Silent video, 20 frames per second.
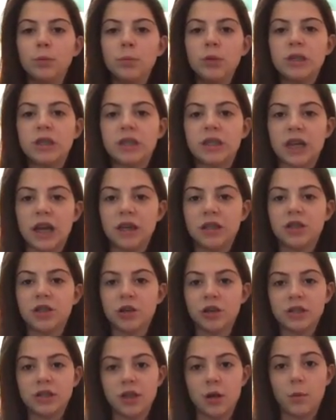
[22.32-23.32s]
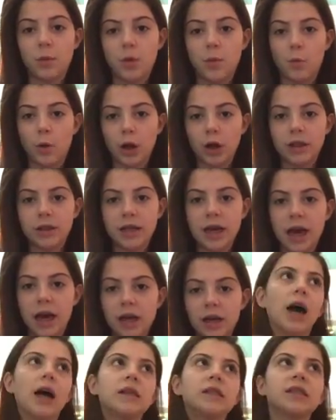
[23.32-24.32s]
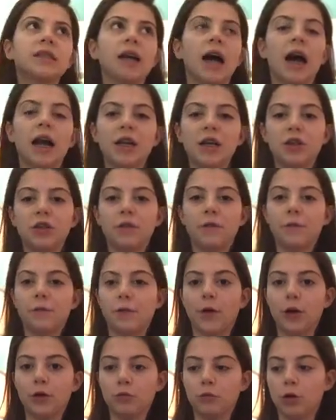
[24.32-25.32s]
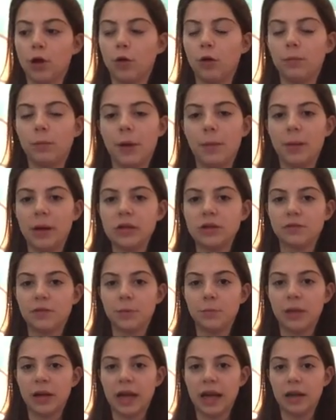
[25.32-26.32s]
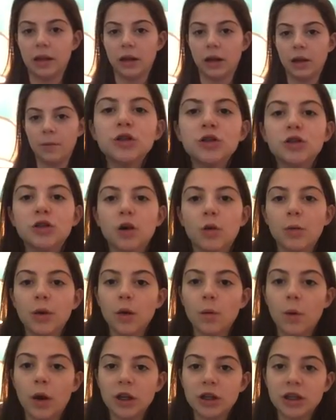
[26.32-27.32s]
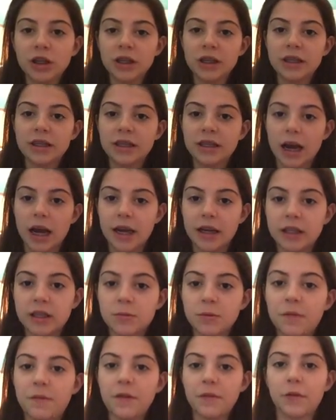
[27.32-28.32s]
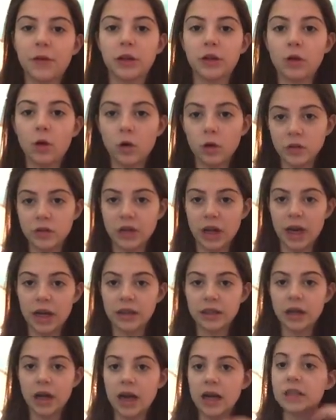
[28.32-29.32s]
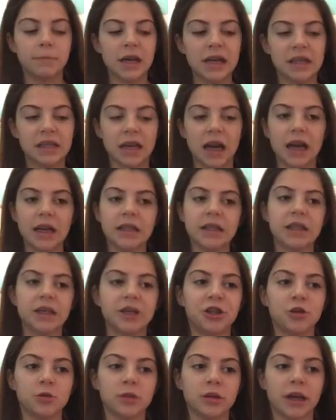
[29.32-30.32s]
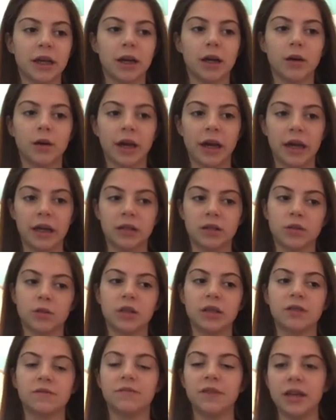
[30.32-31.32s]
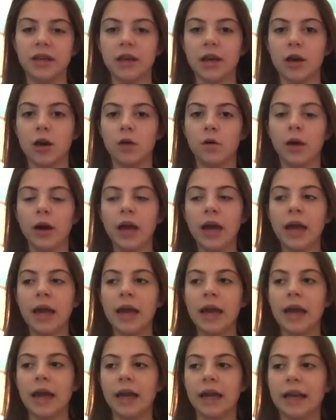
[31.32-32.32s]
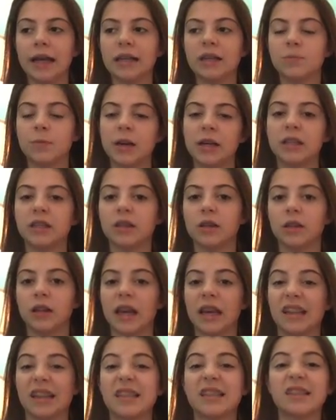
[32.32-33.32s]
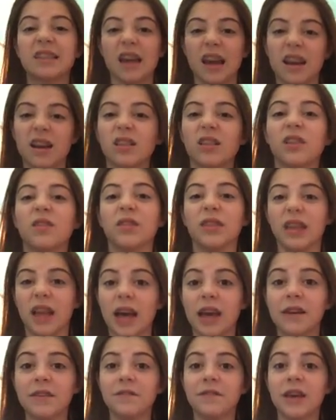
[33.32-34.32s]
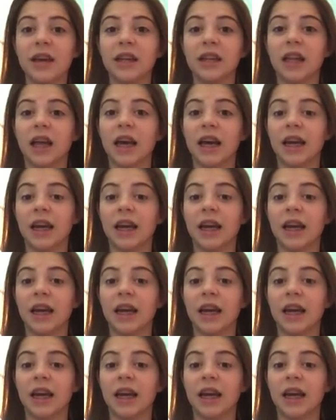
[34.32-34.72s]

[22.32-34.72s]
centers that we worked at. I sat in the front row with my best friend Michaela. So we were watching this science movie for the whole science class. My science teacher was like, okay, so this video, it explains the cycle of life, and